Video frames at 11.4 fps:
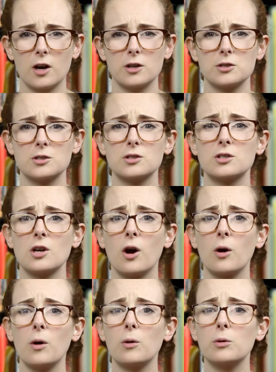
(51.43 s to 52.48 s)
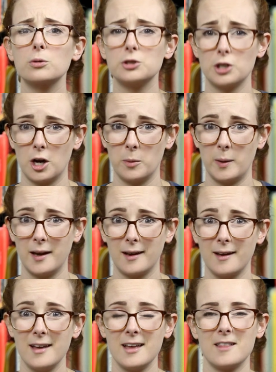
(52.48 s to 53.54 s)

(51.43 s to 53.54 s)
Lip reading: are so charming.